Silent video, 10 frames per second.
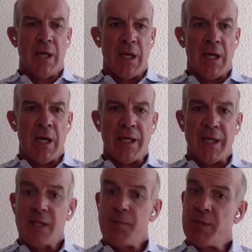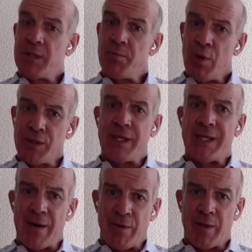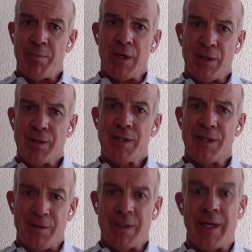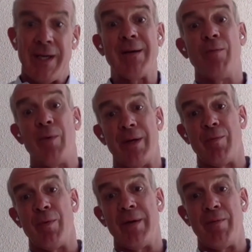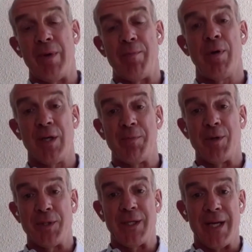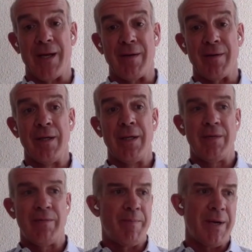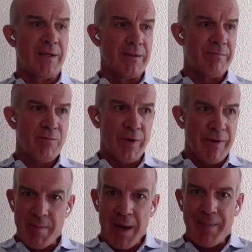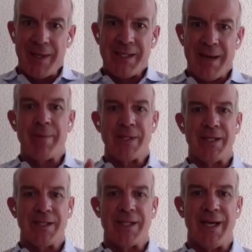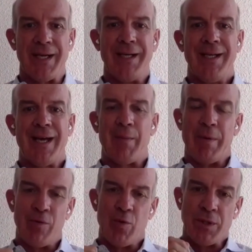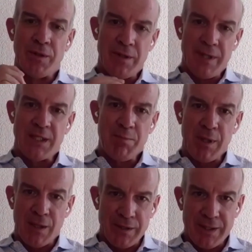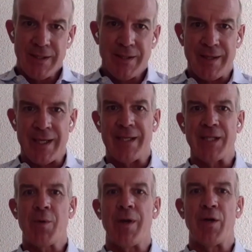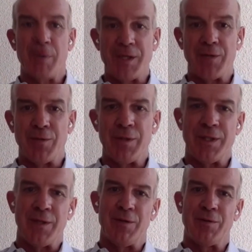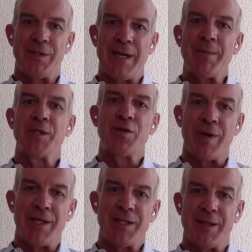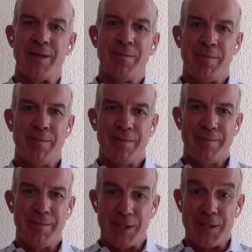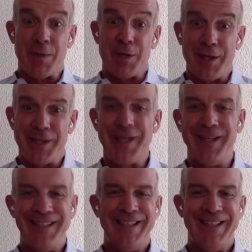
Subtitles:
I'd like to put a deposit down on a plant. So say, yep, we put a deposit down. We paid on whatever it might be, 10%, say, and we've ordered this plant. Now that's quite critical because it'll demonstrate to Mr. Market